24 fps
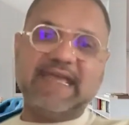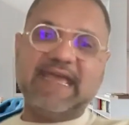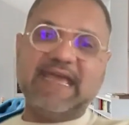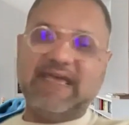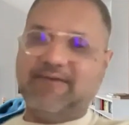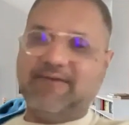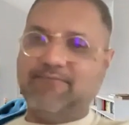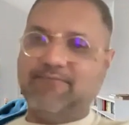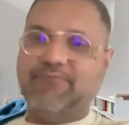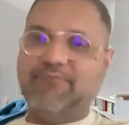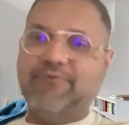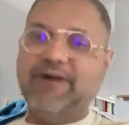
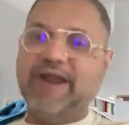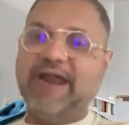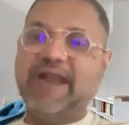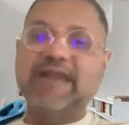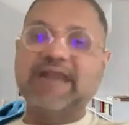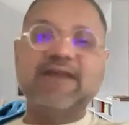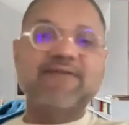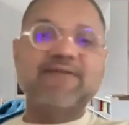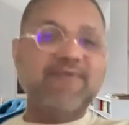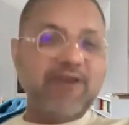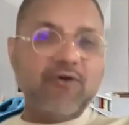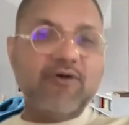and
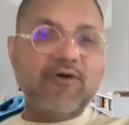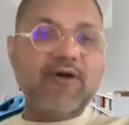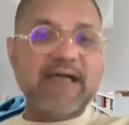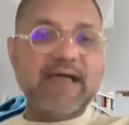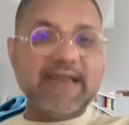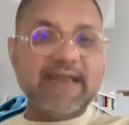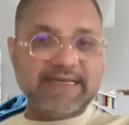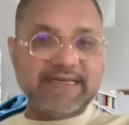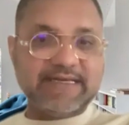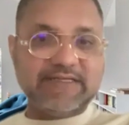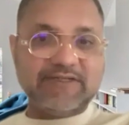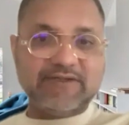branded video
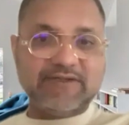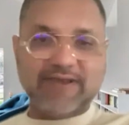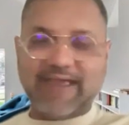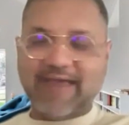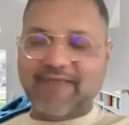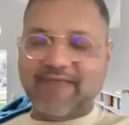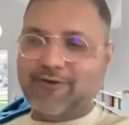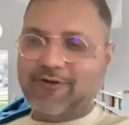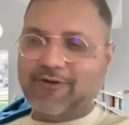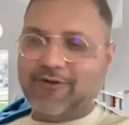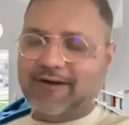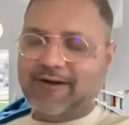content
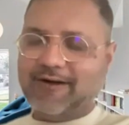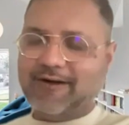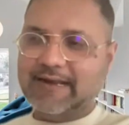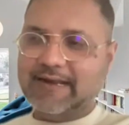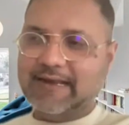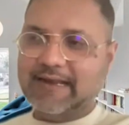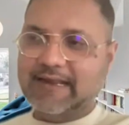together.